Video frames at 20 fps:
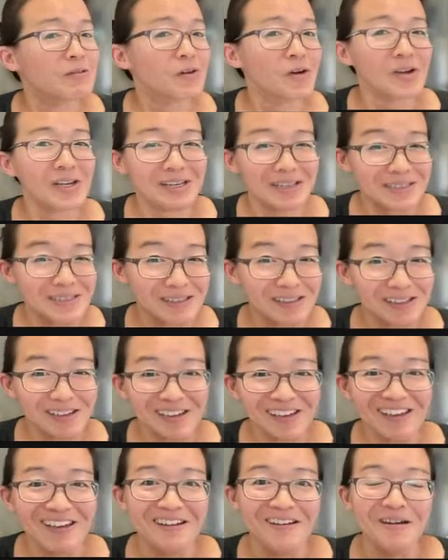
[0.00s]
very
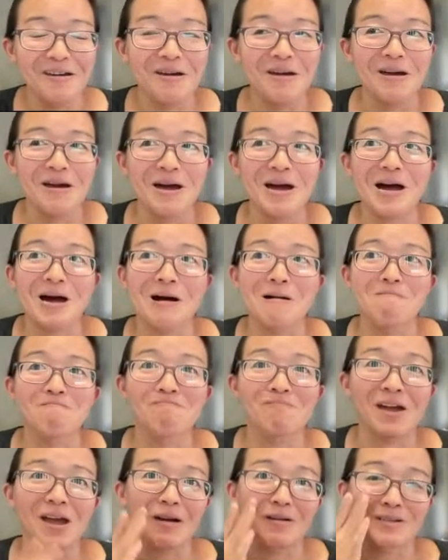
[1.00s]
easily.
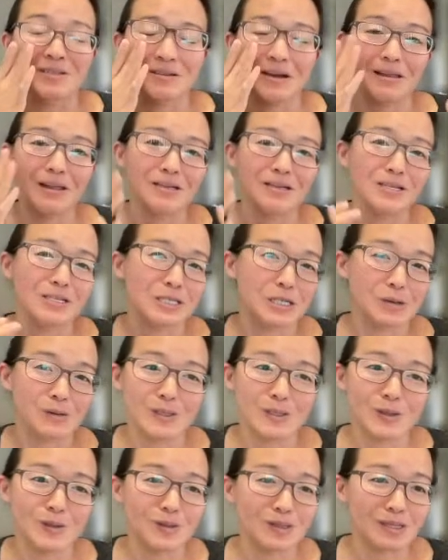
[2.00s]
I like to share with
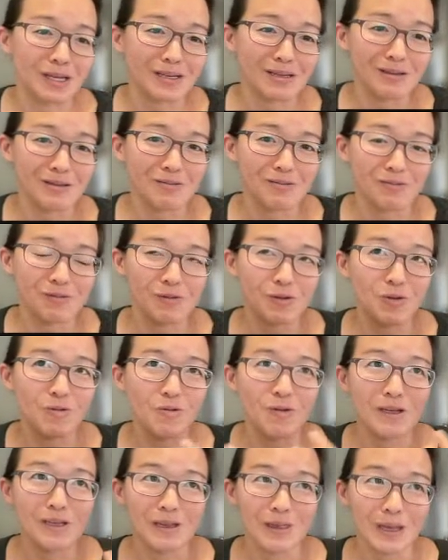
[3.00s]
students that when you
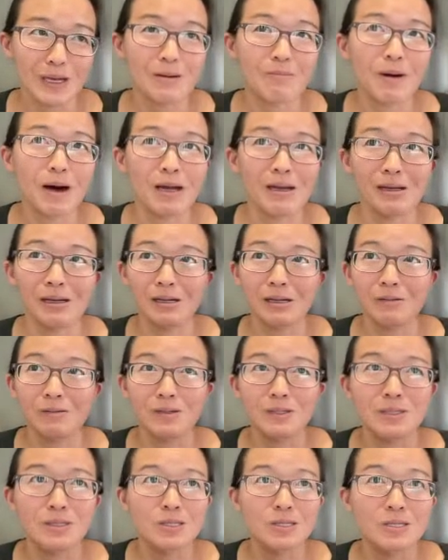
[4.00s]
really think about it, it
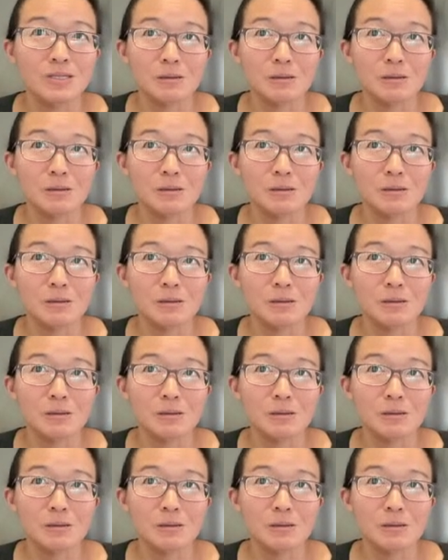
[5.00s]
was just